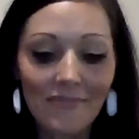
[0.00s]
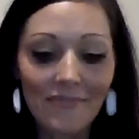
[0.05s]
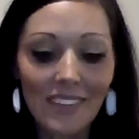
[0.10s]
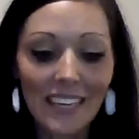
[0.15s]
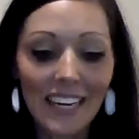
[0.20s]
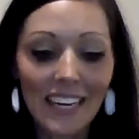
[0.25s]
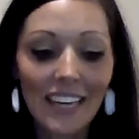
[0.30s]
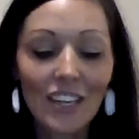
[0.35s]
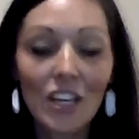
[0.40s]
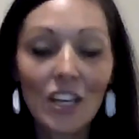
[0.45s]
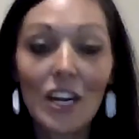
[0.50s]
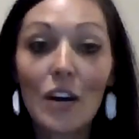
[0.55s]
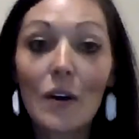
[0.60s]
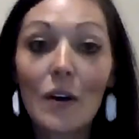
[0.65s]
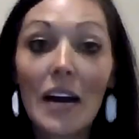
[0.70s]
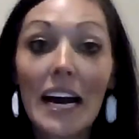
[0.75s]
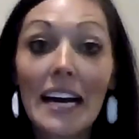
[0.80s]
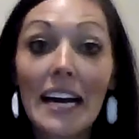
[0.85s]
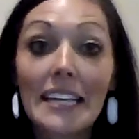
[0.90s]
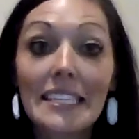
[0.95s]
And,
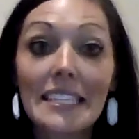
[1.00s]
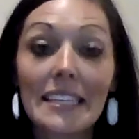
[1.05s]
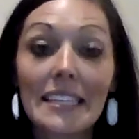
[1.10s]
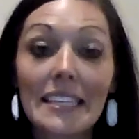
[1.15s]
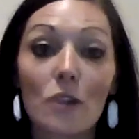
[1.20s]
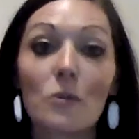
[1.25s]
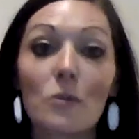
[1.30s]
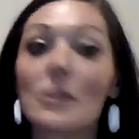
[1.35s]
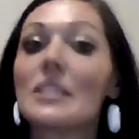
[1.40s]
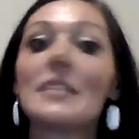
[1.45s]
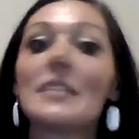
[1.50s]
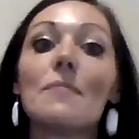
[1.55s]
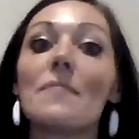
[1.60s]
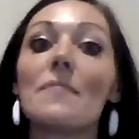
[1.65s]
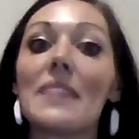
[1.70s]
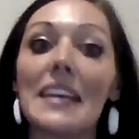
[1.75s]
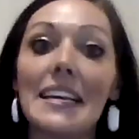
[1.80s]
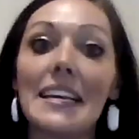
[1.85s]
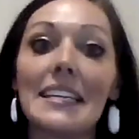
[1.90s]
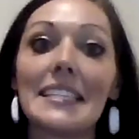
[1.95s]
guys, there were
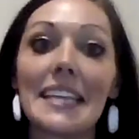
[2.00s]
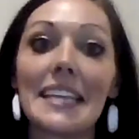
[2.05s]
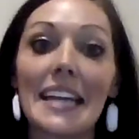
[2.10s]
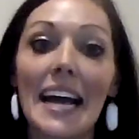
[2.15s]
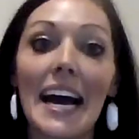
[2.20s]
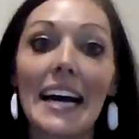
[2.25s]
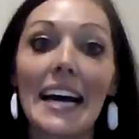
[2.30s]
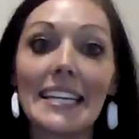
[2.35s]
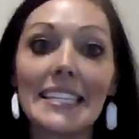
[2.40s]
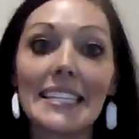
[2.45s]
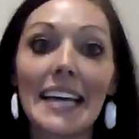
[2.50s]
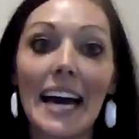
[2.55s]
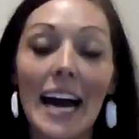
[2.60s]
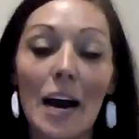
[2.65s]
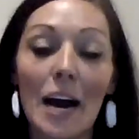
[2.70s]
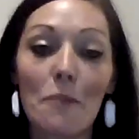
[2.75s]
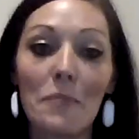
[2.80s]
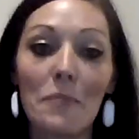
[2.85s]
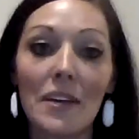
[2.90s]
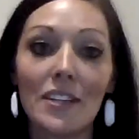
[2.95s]
some things that had to
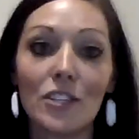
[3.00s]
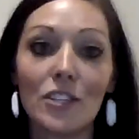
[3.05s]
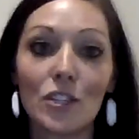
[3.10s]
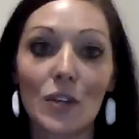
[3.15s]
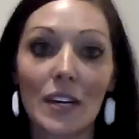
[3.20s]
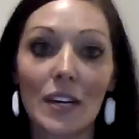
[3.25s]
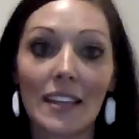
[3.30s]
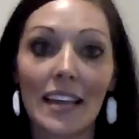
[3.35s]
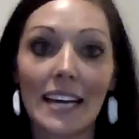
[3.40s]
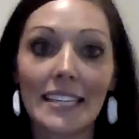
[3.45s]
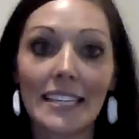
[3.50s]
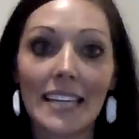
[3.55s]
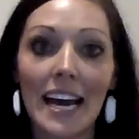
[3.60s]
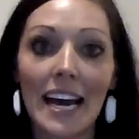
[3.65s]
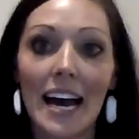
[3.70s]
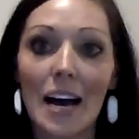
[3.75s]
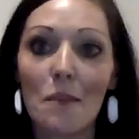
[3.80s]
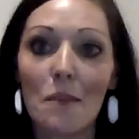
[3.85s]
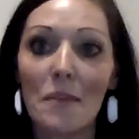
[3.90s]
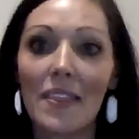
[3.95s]
happen during that
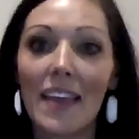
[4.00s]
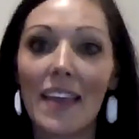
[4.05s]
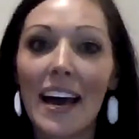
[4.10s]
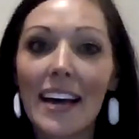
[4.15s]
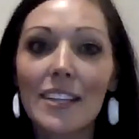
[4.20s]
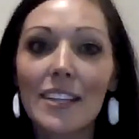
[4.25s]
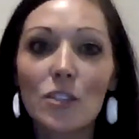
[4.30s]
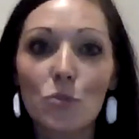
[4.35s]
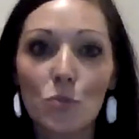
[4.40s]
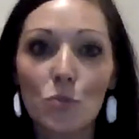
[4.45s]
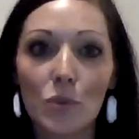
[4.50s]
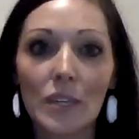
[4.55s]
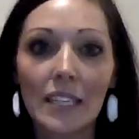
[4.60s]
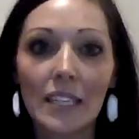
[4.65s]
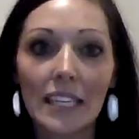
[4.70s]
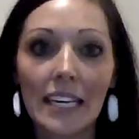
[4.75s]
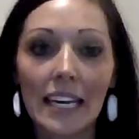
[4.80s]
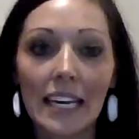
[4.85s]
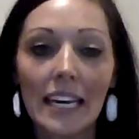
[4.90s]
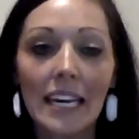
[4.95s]
time. And that's
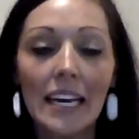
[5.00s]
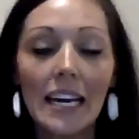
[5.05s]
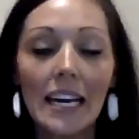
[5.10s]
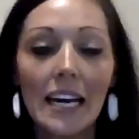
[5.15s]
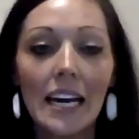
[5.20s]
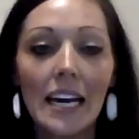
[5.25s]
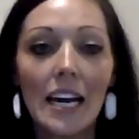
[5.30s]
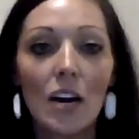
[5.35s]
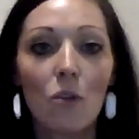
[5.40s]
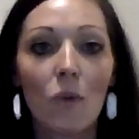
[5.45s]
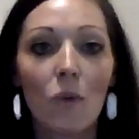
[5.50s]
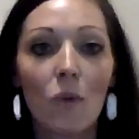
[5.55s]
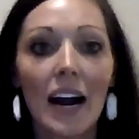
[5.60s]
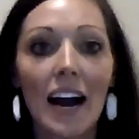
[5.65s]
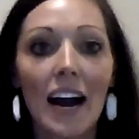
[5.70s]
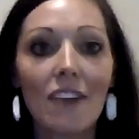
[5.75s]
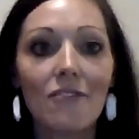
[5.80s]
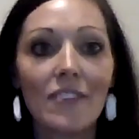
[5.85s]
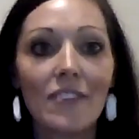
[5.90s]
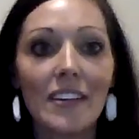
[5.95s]
really where
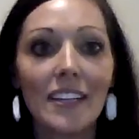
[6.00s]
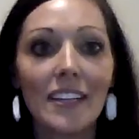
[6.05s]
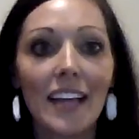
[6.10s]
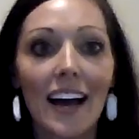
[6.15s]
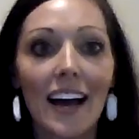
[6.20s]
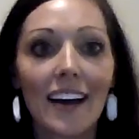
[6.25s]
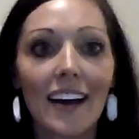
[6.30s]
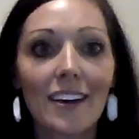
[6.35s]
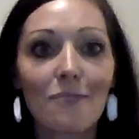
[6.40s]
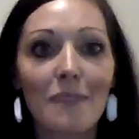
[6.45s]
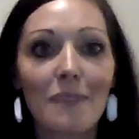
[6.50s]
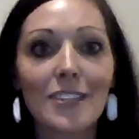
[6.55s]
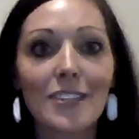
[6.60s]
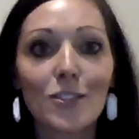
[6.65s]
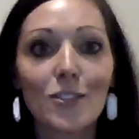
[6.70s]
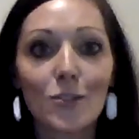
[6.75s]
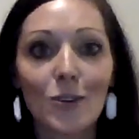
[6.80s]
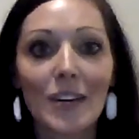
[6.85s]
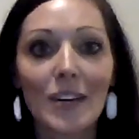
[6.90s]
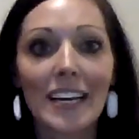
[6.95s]
I feel like my
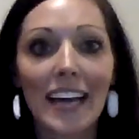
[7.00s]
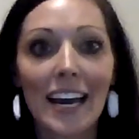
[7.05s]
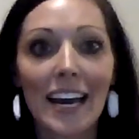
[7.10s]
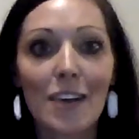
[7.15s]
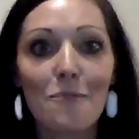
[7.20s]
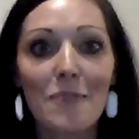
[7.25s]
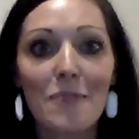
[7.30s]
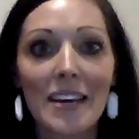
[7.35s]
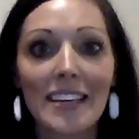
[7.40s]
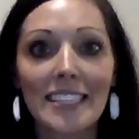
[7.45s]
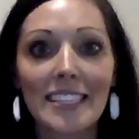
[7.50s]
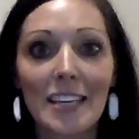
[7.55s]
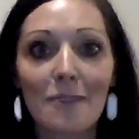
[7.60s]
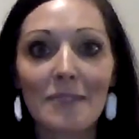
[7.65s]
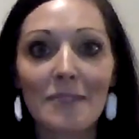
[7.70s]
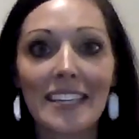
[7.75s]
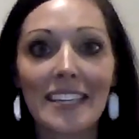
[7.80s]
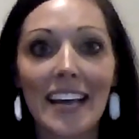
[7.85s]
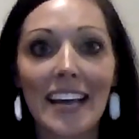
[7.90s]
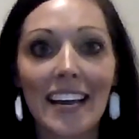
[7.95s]
story kind of picks up
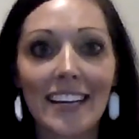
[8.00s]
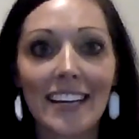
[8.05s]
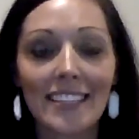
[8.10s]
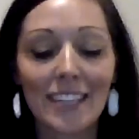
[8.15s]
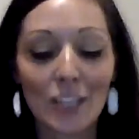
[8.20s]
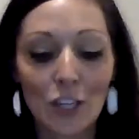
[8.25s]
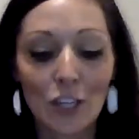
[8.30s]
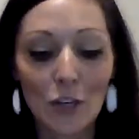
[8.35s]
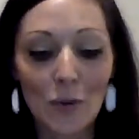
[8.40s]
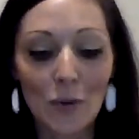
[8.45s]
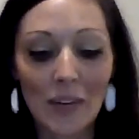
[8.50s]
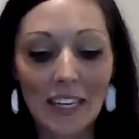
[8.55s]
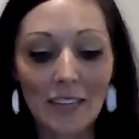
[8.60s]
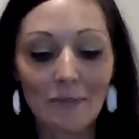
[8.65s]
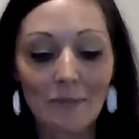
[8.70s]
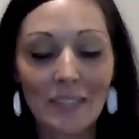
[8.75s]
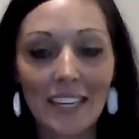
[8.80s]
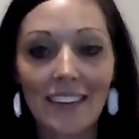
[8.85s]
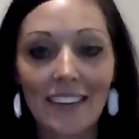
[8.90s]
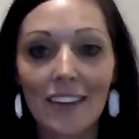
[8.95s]
today as a new
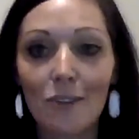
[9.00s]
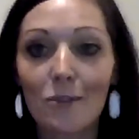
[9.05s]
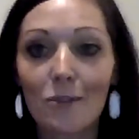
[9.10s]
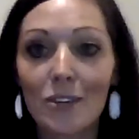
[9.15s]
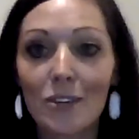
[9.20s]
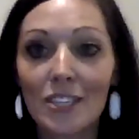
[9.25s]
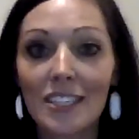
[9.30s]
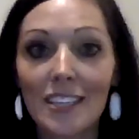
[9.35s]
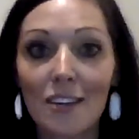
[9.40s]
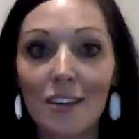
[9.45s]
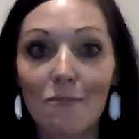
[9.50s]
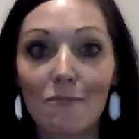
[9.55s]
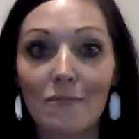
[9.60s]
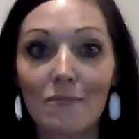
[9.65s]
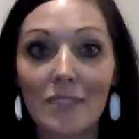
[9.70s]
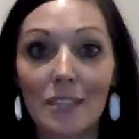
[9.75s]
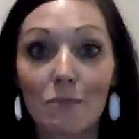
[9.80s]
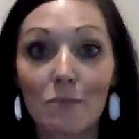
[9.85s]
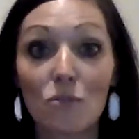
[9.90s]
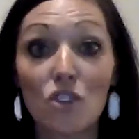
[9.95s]
NMD. There were
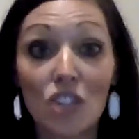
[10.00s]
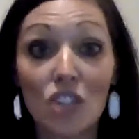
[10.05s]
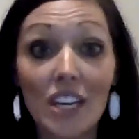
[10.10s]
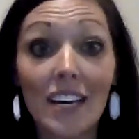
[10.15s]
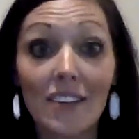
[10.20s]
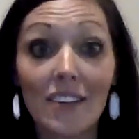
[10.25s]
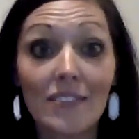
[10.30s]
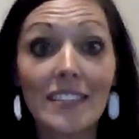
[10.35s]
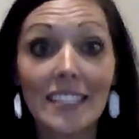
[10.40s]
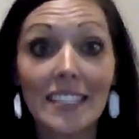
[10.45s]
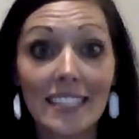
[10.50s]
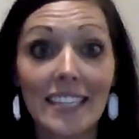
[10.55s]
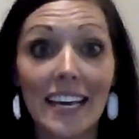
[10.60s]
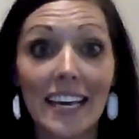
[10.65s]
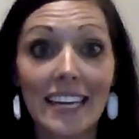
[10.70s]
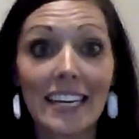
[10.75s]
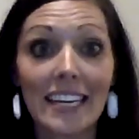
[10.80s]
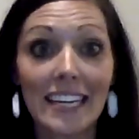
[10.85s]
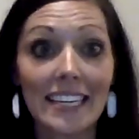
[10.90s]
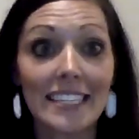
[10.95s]
some shifts
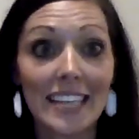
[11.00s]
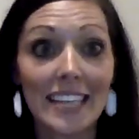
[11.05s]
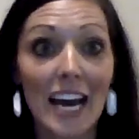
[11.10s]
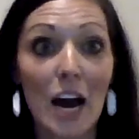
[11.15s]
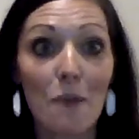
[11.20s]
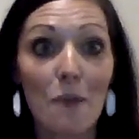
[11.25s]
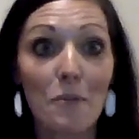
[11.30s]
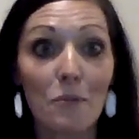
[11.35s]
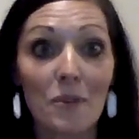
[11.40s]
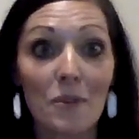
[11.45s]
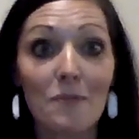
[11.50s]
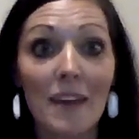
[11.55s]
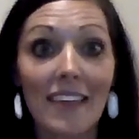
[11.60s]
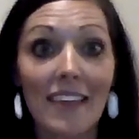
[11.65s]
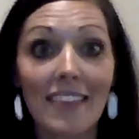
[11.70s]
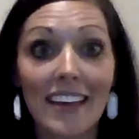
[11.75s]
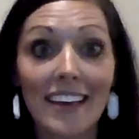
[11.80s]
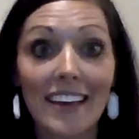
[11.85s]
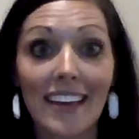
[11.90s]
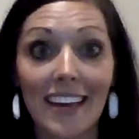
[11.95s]
that needed to happen with my
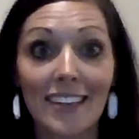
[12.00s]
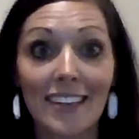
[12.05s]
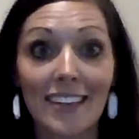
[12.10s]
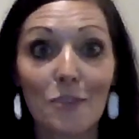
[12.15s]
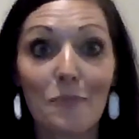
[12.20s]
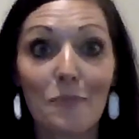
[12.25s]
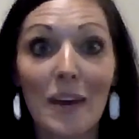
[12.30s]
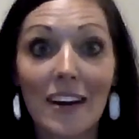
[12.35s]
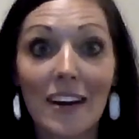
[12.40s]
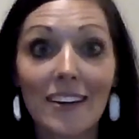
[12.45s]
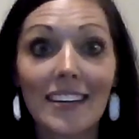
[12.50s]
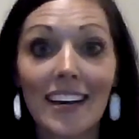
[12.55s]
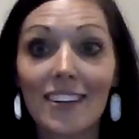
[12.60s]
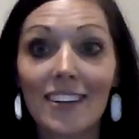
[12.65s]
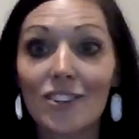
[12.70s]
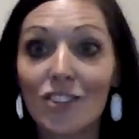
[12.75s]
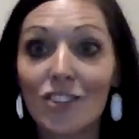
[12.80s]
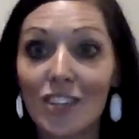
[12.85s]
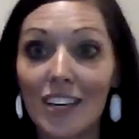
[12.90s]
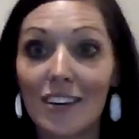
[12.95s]
thinking, some paradigm
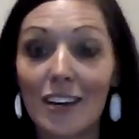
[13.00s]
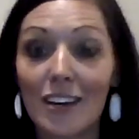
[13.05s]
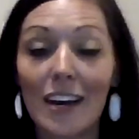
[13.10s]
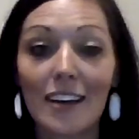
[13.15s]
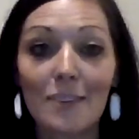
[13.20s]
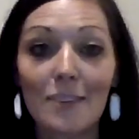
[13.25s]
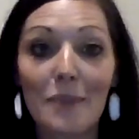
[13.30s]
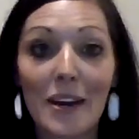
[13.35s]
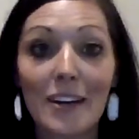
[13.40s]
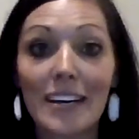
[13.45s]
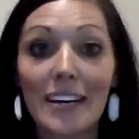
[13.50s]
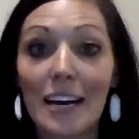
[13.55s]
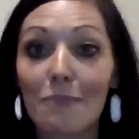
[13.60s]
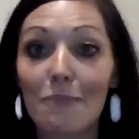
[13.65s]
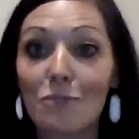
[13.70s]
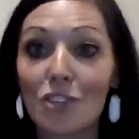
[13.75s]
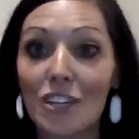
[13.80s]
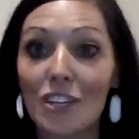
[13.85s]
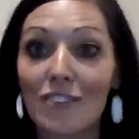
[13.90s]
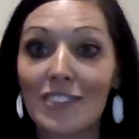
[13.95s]

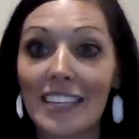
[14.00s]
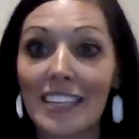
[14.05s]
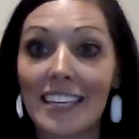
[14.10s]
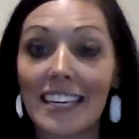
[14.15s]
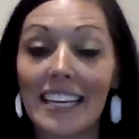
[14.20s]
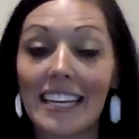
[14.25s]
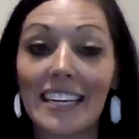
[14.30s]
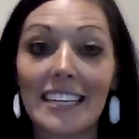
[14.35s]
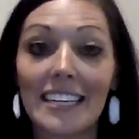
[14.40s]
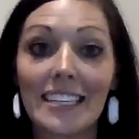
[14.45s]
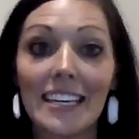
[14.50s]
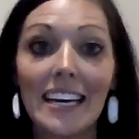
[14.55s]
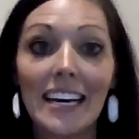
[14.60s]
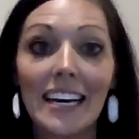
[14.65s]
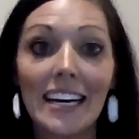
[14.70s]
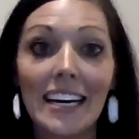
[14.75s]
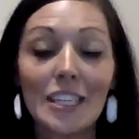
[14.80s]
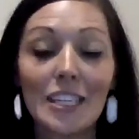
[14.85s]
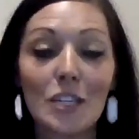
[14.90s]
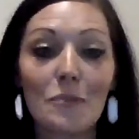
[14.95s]
shifts that needed
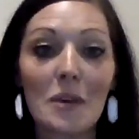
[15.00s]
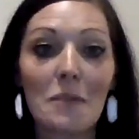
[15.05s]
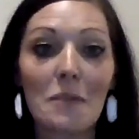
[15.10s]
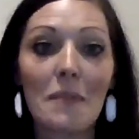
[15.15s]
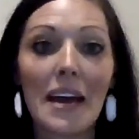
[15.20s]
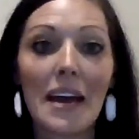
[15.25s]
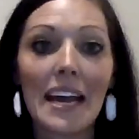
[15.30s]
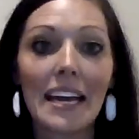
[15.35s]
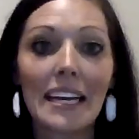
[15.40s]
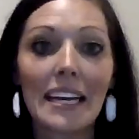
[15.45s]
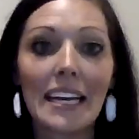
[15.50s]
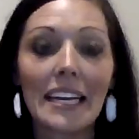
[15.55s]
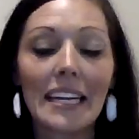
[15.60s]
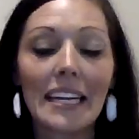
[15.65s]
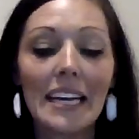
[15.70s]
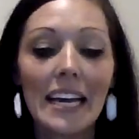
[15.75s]
to be made. And,